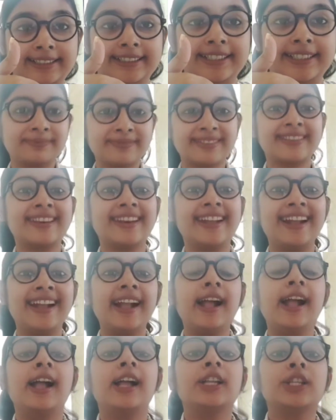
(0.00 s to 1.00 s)
done.
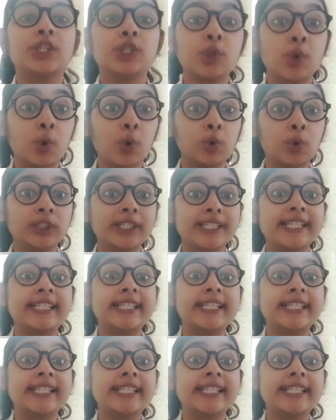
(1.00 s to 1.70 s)
So